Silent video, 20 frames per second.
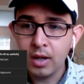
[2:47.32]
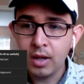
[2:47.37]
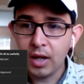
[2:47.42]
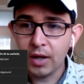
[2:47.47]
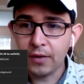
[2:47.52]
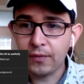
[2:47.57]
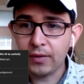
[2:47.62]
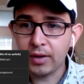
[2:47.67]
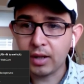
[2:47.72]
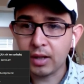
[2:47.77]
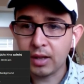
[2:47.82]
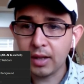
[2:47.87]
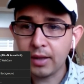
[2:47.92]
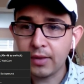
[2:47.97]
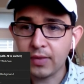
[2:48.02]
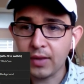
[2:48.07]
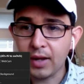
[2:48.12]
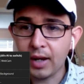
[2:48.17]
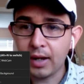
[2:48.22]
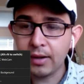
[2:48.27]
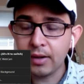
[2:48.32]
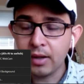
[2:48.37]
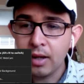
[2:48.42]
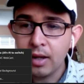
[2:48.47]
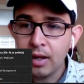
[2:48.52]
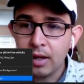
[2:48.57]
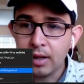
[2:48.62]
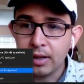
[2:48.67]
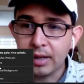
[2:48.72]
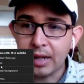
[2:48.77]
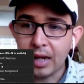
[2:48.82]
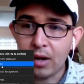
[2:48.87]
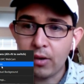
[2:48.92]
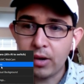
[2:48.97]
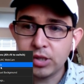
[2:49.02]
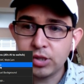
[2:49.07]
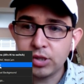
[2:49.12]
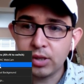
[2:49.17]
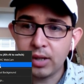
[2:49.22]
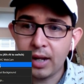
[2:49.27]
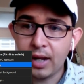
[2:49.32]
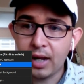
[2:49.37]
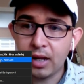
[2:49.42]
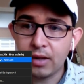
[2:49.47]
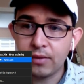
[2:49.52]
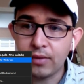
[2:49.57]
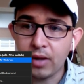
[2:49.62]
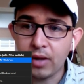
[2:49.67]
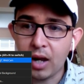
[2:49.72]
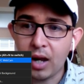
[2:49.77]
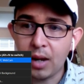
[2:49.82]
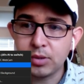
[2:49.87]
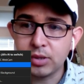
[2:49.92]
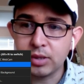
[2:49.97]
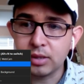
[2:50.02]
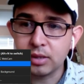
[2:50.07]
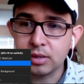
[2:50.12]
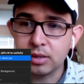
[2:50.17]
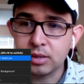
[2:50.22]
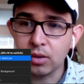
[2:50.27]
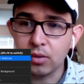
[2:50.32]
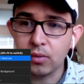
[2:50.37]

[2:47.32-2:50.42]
If I click that, now I should have options.